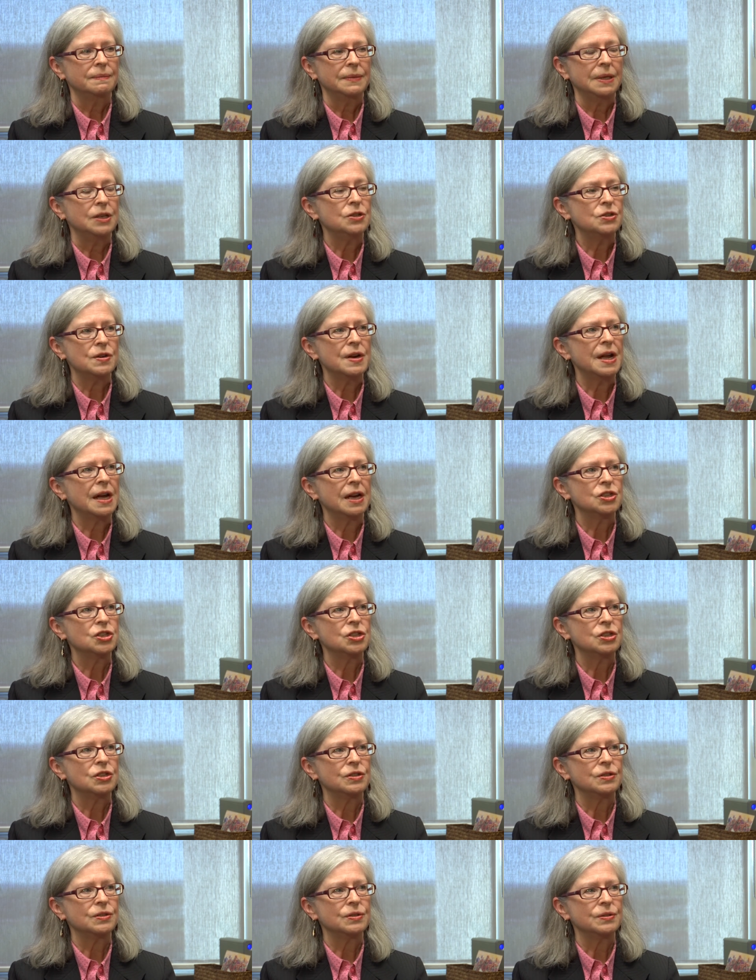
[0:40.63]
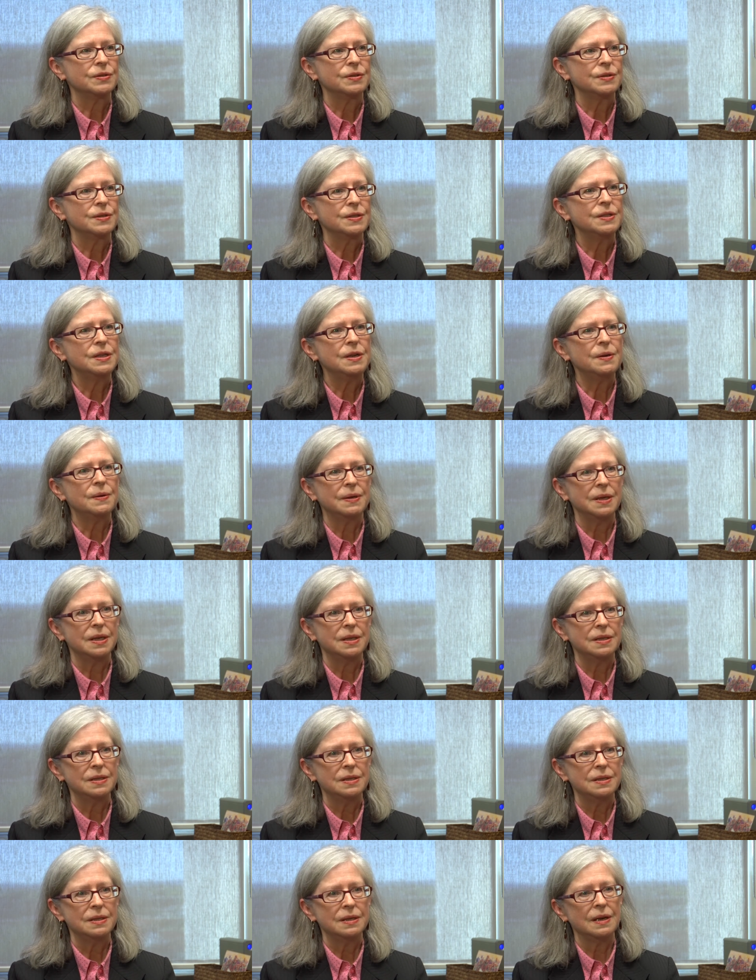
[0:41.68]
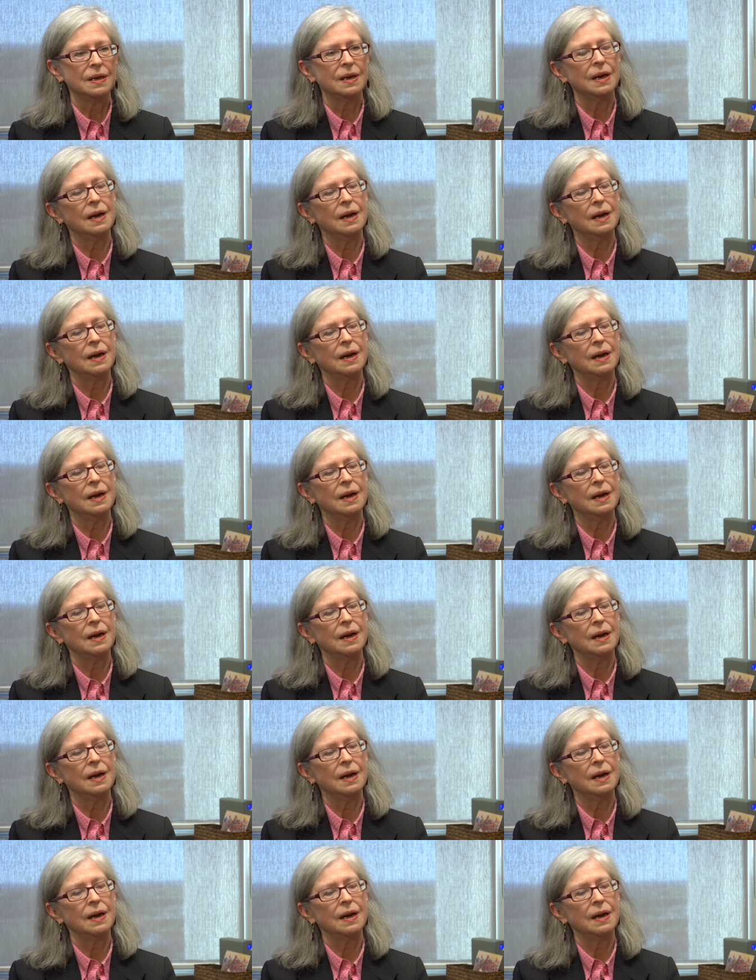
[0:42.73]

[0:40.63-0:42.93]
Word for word: international series